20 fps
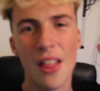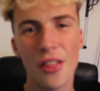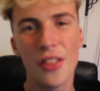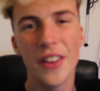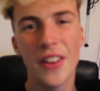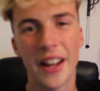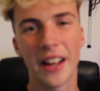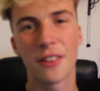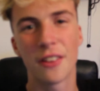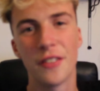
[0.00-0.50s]

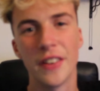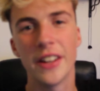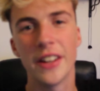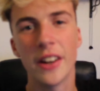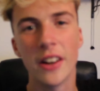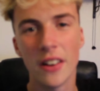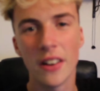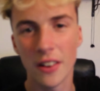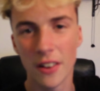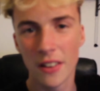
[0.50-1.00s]
the next
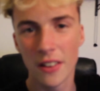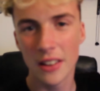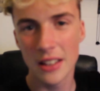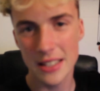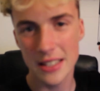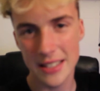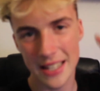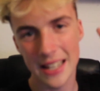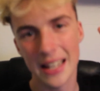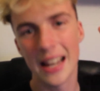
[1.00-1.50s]
video.
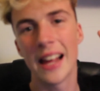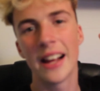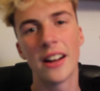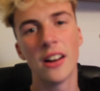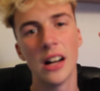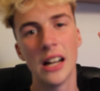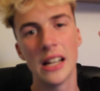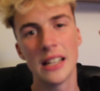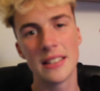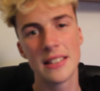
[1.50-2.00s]
See you later
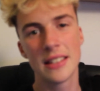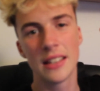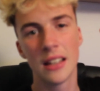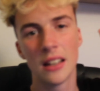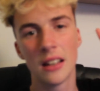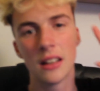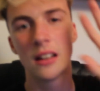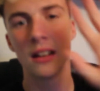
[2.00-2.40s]
guys.